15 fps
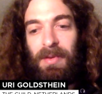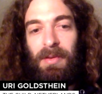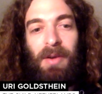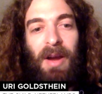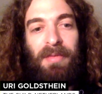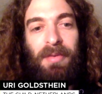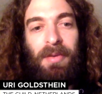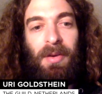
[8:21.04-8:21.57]

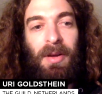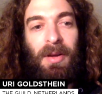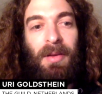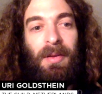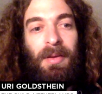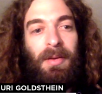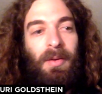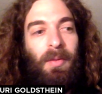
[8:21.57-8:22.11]

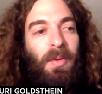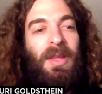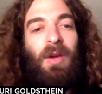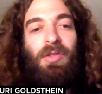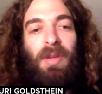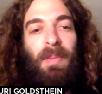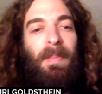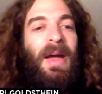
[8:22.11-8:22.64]
GraphQL
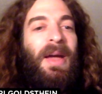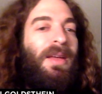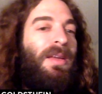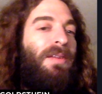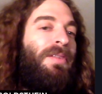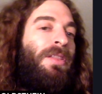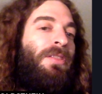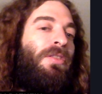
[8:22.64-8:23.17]
without the bank
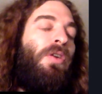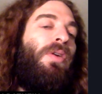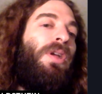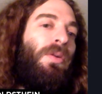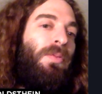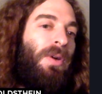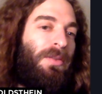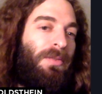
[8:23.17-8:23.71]
even
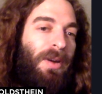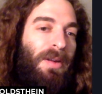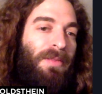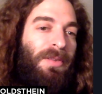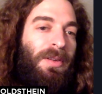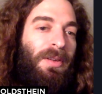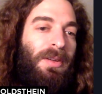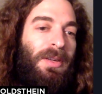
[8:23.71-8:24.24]
knowing what
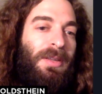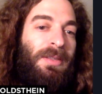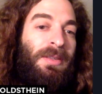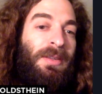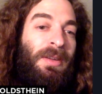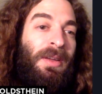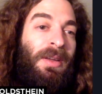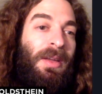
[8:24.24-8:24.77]
GraphQL
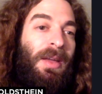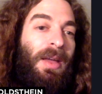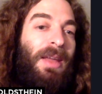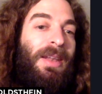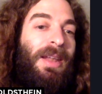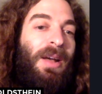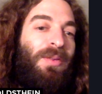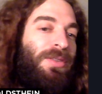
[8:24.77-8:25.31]
is.
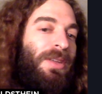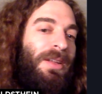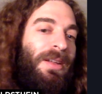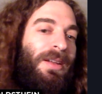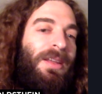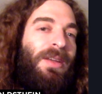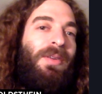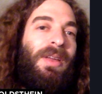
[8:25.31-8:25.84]
And now
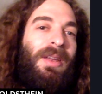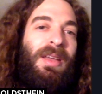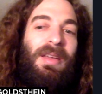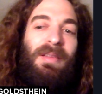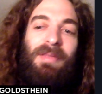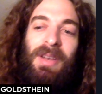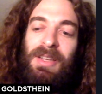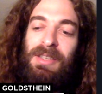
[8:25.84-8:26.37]
suddenly you can
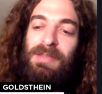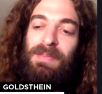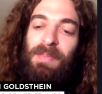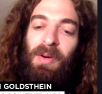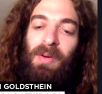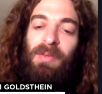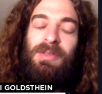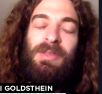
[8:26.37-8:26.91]
even
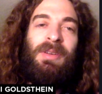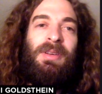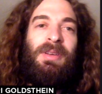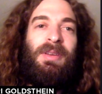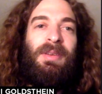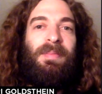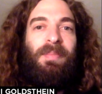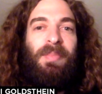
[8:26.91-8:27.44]
expose
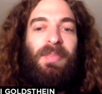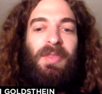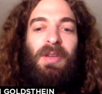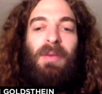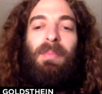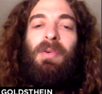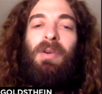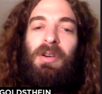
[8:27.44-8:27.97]

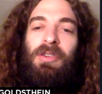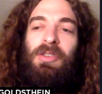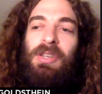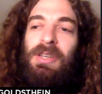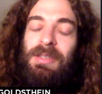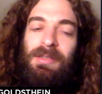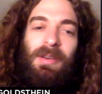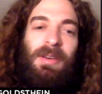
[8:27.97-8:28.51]
the
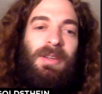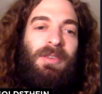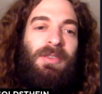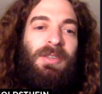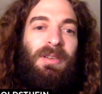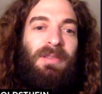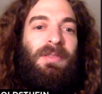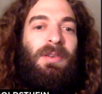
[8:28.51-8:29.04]
merging
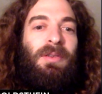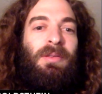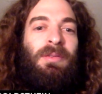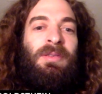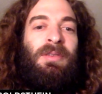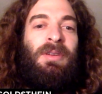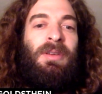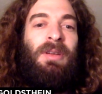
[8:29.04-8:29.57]
strategy of
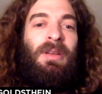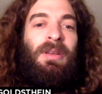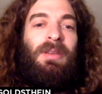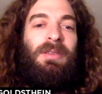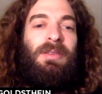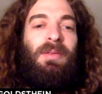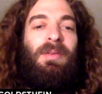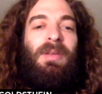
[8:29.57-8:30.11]
those.
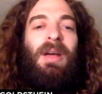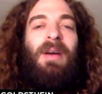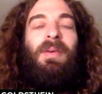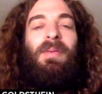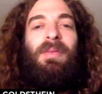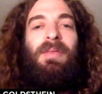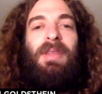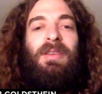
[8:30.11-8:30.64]
So
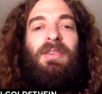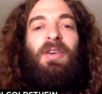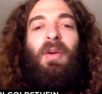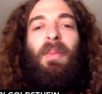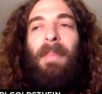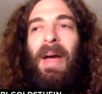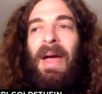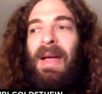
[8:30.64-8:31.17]
now that
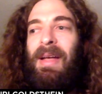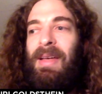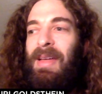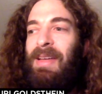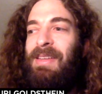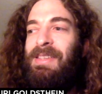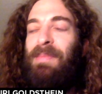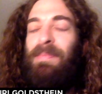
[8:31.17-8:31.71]
your bank
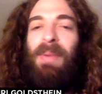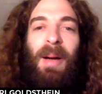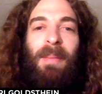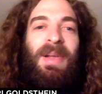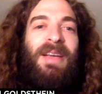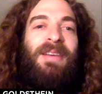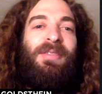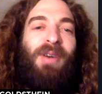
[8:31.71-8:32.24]
has a
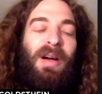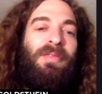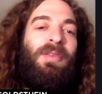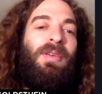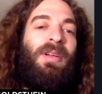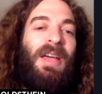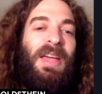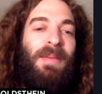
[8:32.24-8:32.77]
public
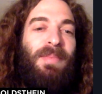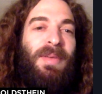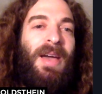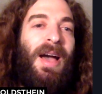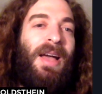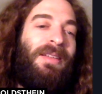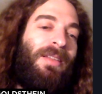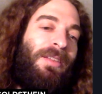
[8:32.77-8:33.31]
GraphQL
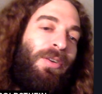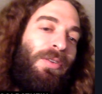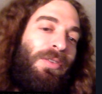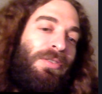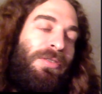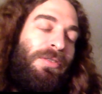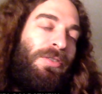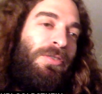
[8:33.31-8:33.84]
API that
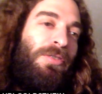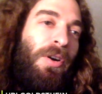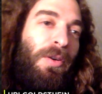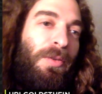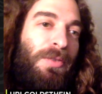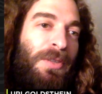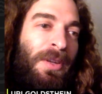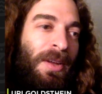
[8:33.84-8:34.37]
also
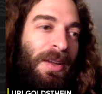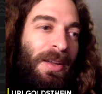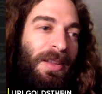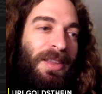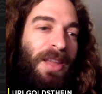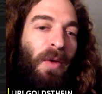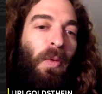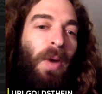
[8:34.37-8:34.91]
shows
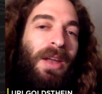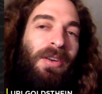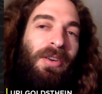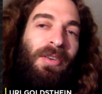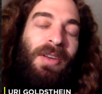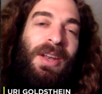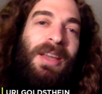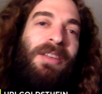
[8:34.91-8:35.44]
the
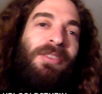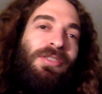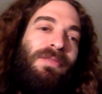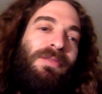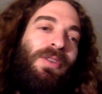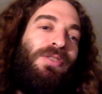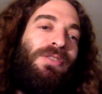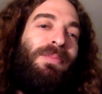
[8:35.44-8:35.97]
weather in each
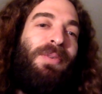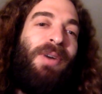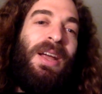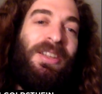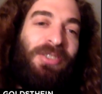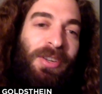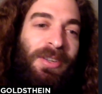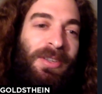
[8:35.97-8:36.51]
of those
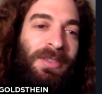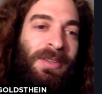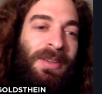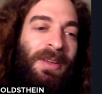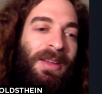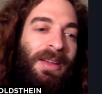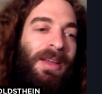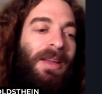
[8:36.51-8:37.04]
branches,
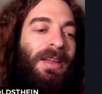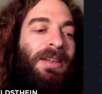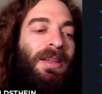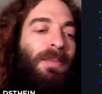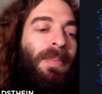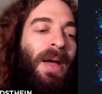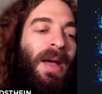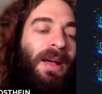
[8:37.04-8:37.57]
and
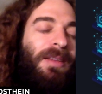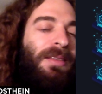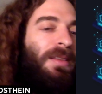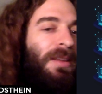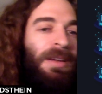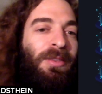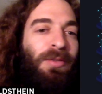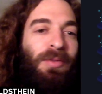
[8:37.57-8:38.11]
the bank
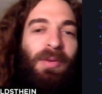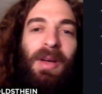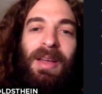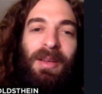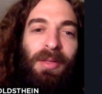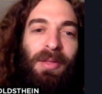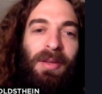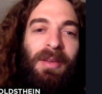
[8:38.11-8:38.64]
didn't do
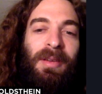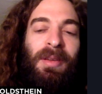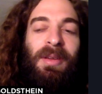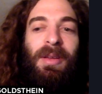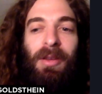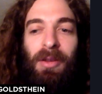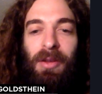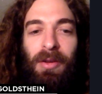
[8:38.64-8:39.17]
anything.
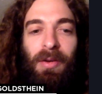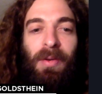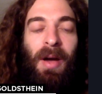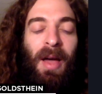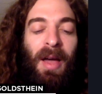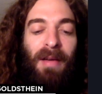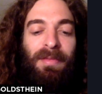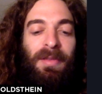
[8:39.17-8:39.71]
You
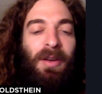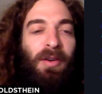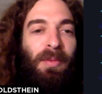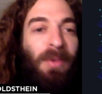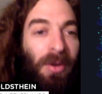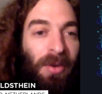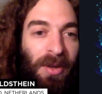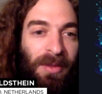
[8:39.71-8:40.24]
have, the
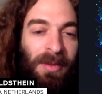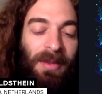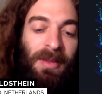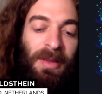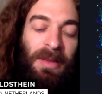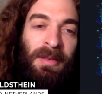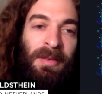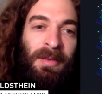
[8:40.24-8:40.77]
community
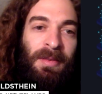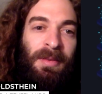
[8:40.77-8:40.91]
did.